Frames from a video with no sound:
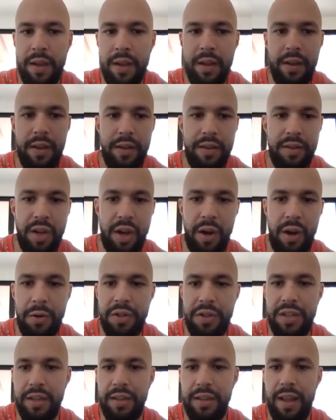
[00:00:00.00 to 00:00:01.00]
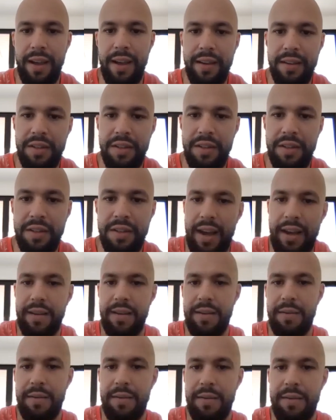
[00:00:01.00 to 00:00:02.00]
So she
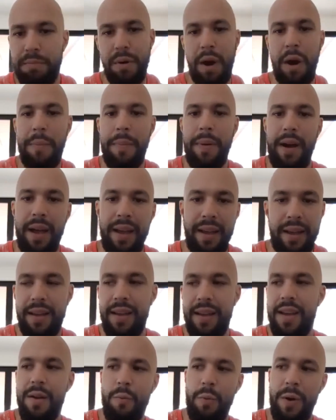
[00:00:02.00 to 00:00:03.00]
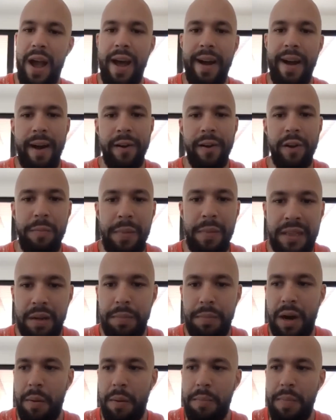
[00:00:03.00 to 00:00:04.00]
brought, we had arguments
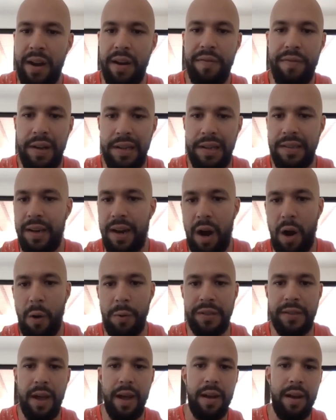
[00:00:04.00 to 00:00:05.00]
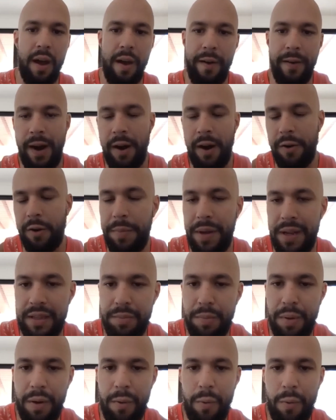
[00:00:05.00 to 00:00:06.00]
about benefits, and I always had counter arguments.
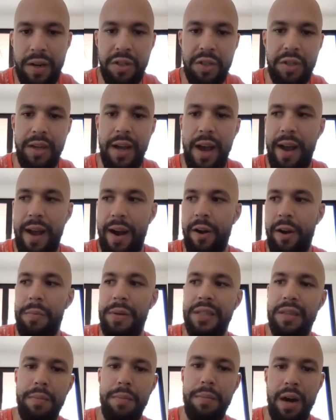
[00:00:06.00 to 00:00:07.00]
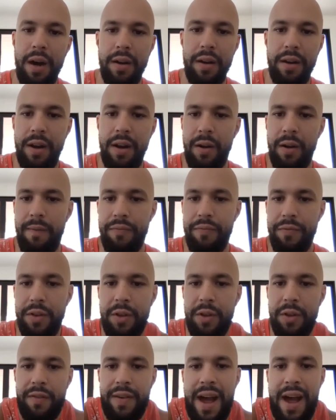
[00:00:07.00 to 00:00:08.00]
But when she had arguments about, you
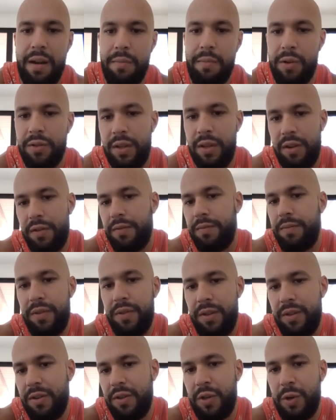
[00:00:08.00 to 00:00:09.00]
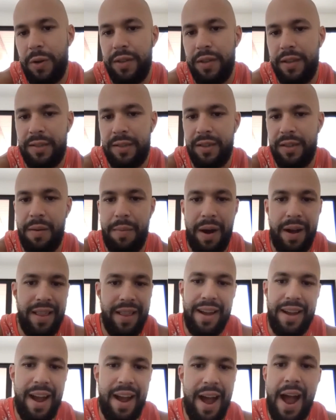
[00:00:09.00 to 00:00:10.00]
love animals and you're doing this to them,
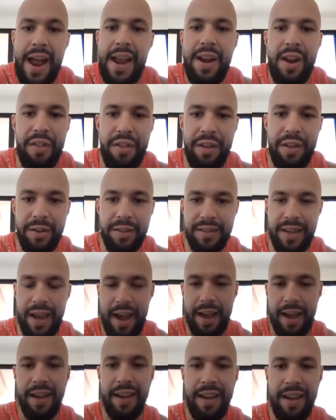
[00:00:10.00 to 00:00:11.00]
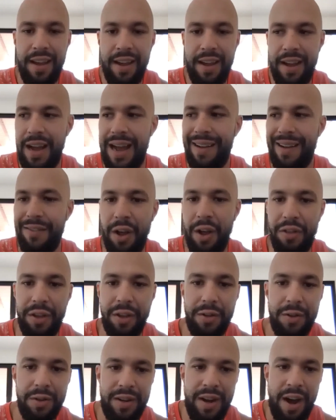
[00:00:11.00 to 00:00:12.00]
I had nothing to say. I have nothing
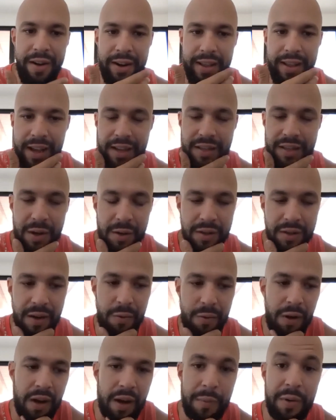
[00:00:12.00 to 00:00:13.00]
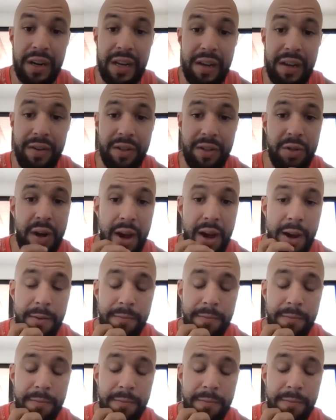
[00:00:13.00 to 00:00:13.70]
to counter that. So I was like, well, I'm going to give it a try.